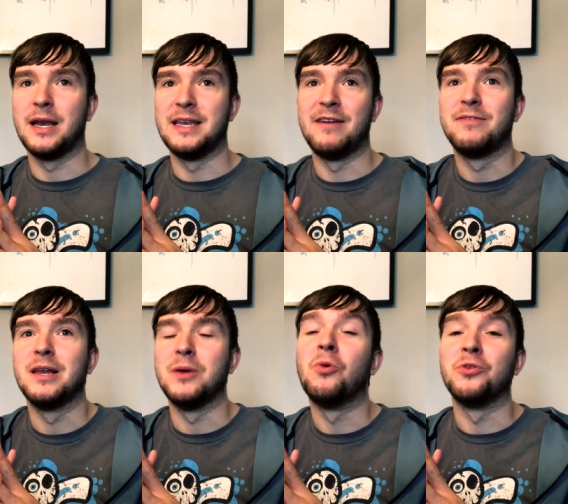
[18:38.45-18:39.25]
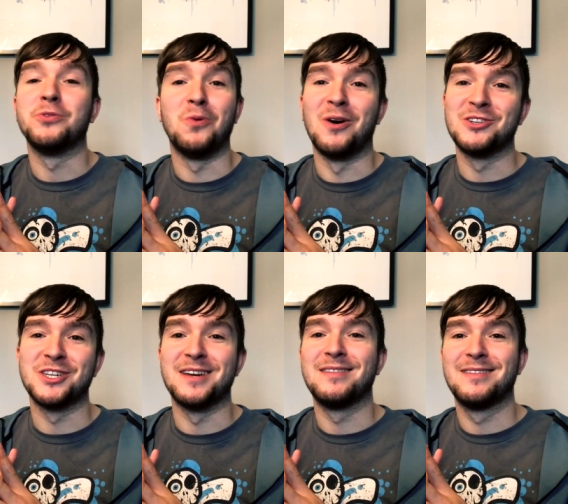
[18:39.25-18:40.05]
I definitely want to
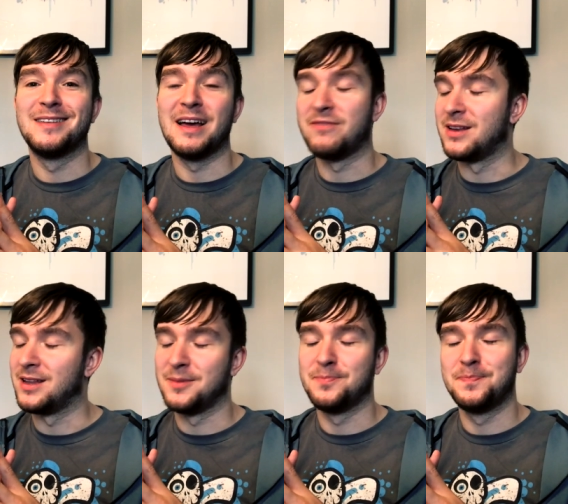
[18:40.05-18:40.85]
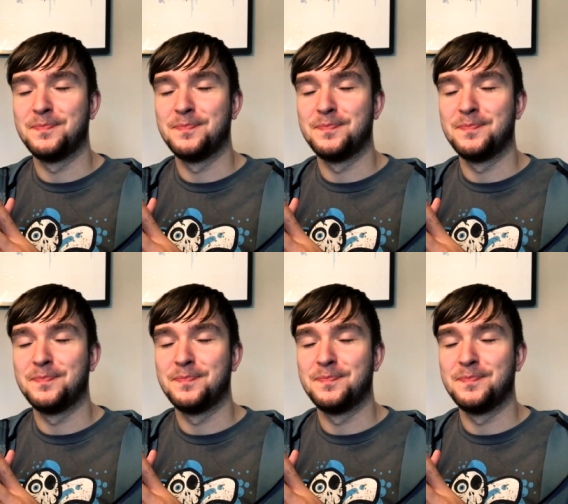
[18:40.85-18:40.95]
watch it. Definitely.